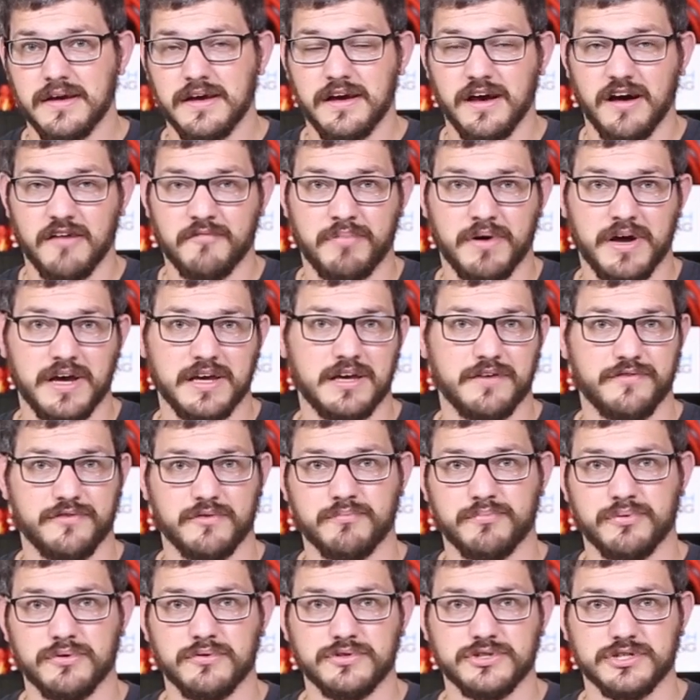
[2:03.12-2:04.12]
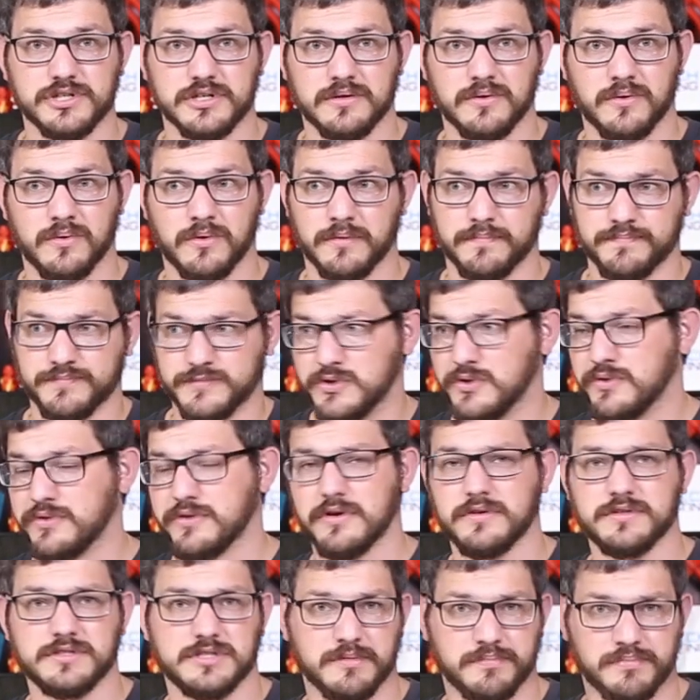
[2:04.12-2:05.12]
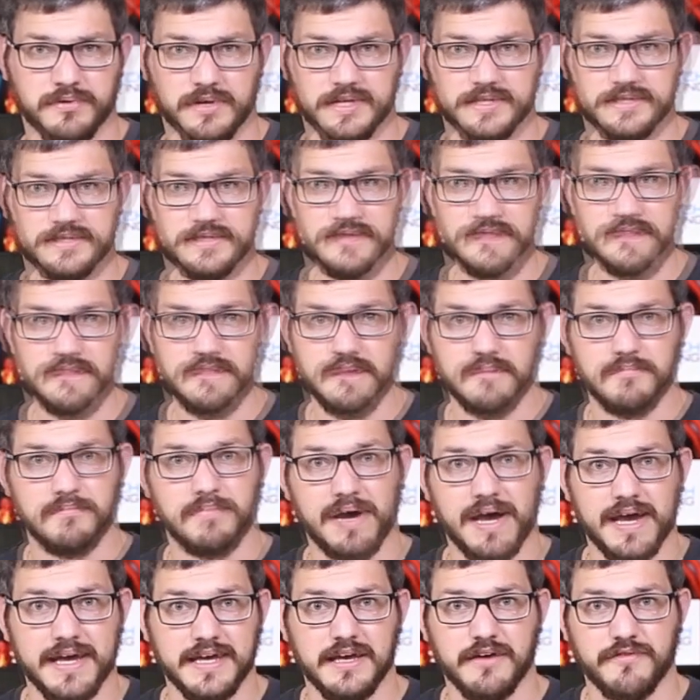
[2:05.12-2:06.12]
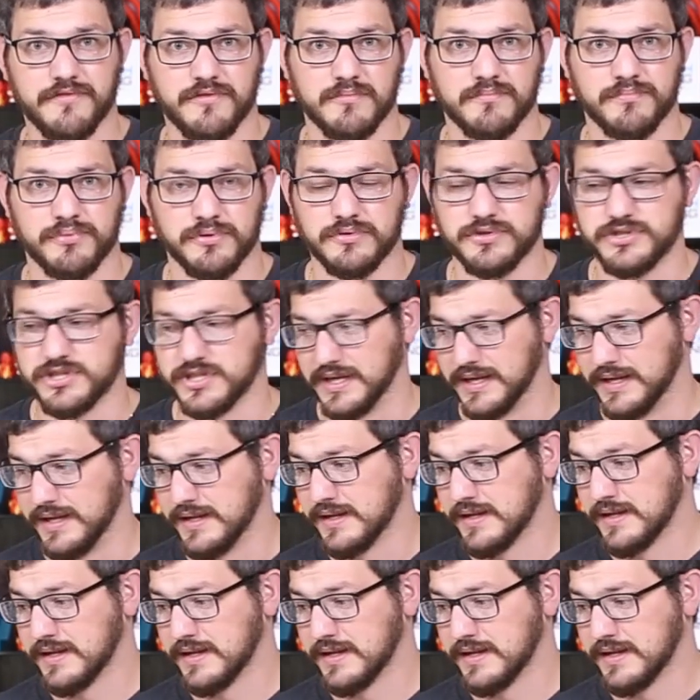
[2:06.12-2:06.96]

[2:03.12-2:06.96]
of buying it from Prusa, or 2/3 the price than buying it from Prusa.